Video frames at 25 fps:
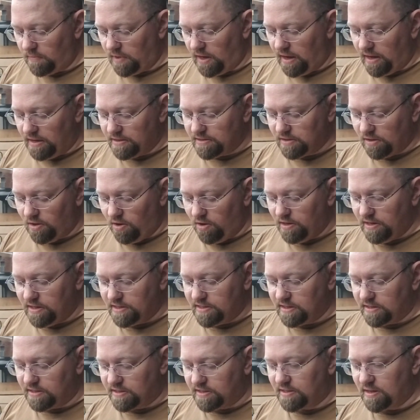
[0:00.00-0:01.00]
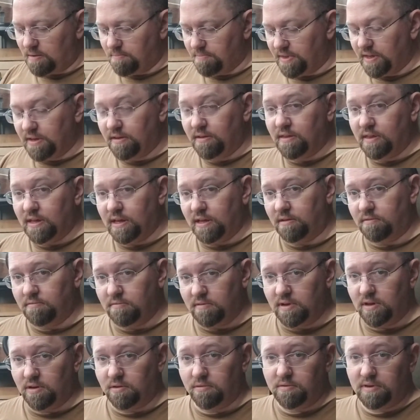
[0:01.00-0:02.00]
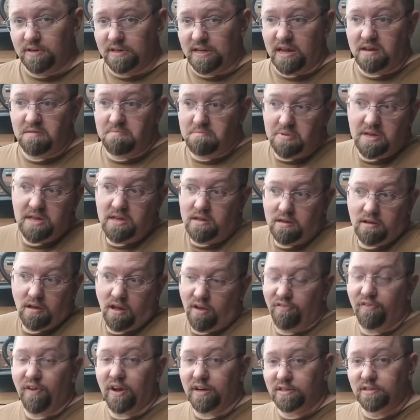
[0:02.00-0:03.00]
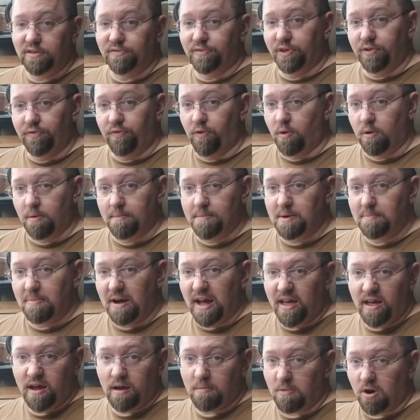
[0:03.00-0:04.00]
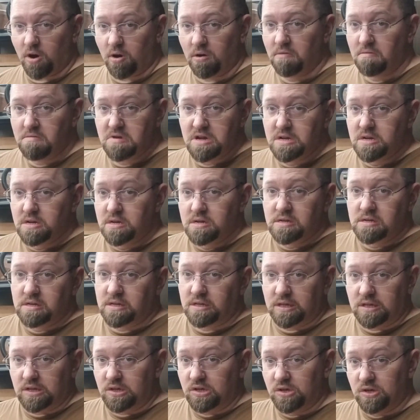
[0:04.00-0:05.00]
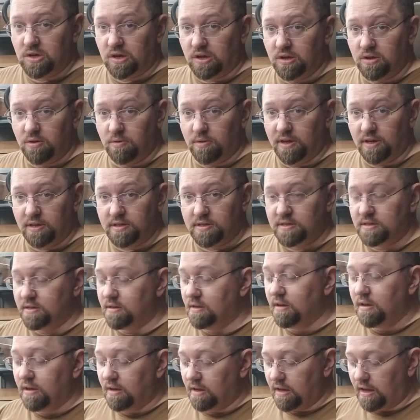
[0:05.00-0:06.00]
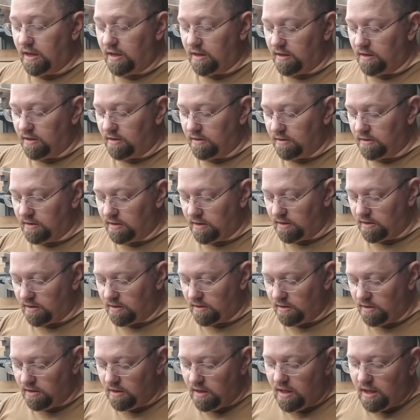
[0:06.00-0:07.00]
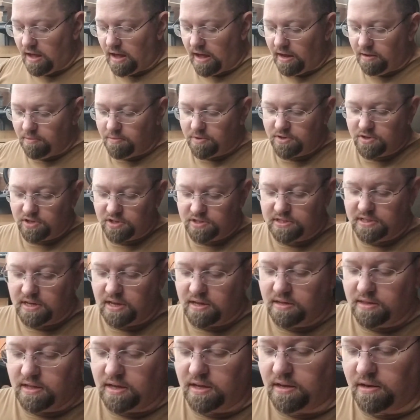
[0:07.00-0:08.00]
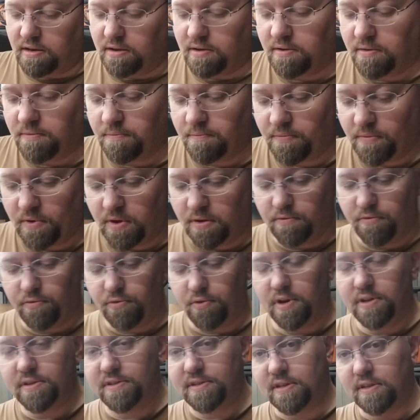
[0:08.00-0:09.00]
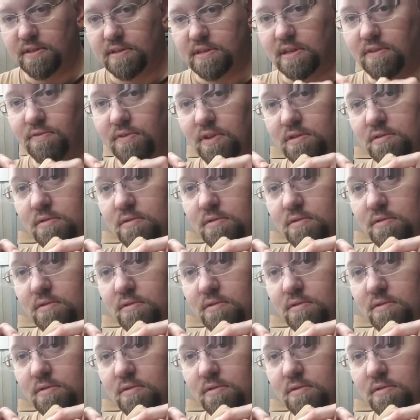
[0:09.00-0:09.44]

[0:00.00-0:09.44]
As long as it's something that can be effectively formed by hammer, you can do this. And I would just say that, for instance, if this